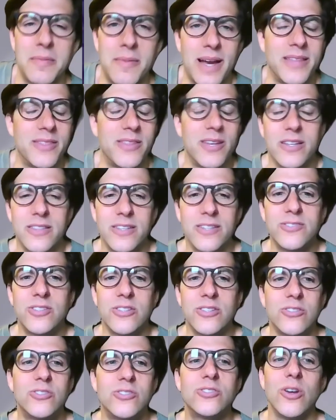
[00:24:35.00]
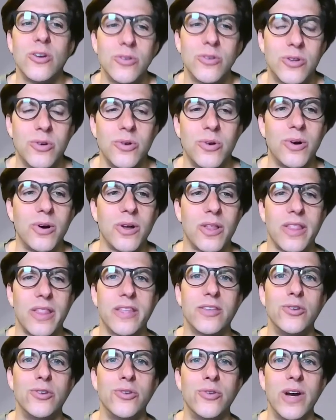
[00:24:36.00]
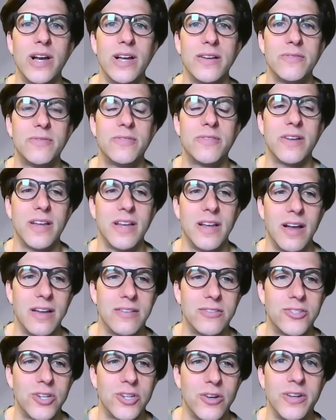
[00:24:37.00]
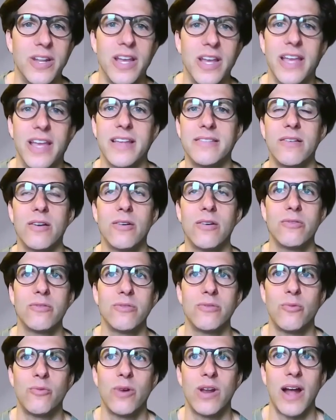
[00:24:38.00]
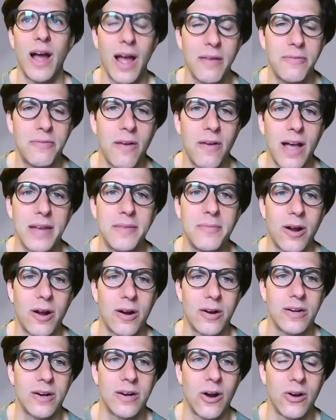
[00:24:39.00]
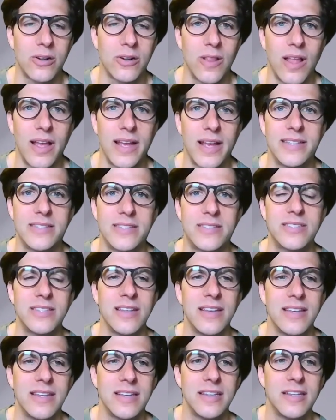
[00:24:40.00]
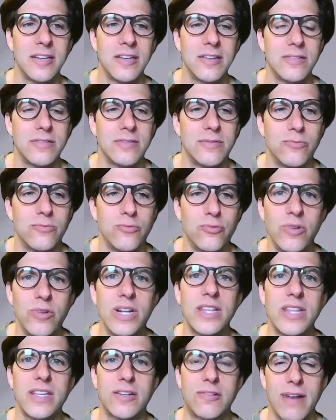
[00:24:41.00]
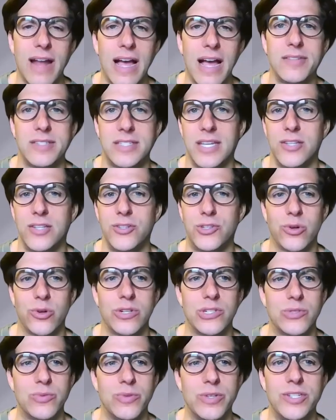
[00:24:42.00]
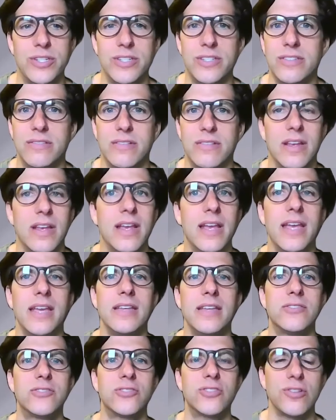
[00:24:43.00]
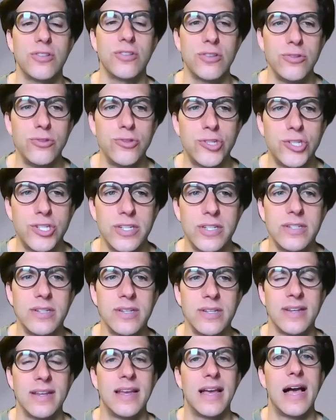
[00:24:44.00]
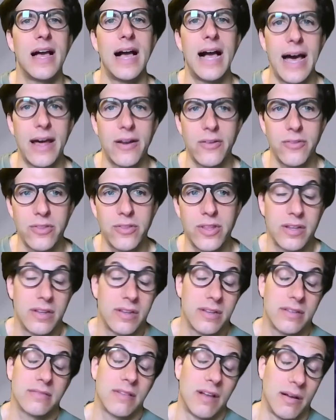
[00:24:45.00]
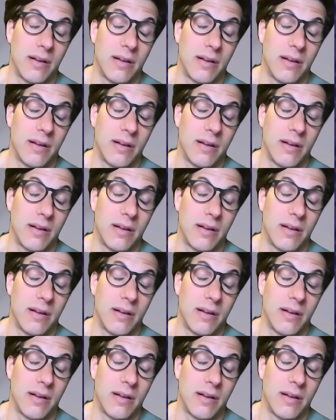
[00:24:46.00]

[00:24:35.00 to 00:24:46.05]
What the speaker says: a moment, if I might. This is so cool. You have shown what I find our clients really gravitate towards, which is a solution I'll